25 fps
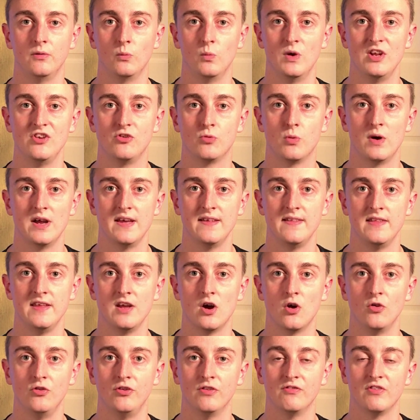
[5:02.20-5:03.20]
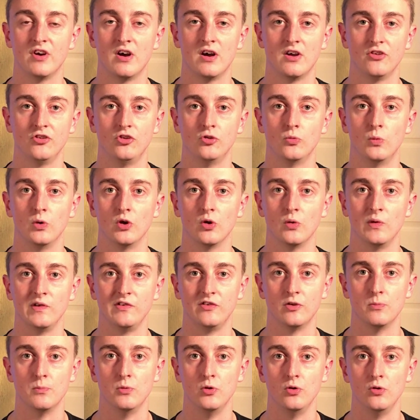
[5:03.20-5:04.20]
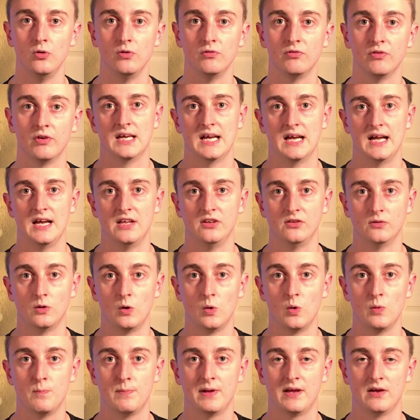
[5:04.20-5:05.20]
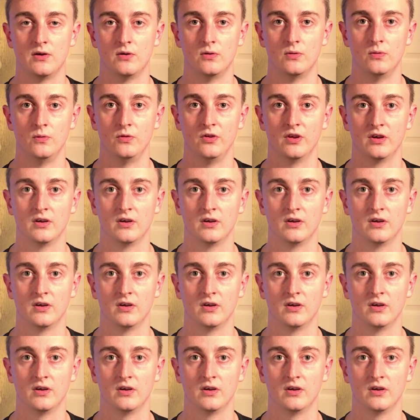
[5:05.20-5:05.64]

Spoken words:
which way the odds of Arsenal were going to move. And lo and behold,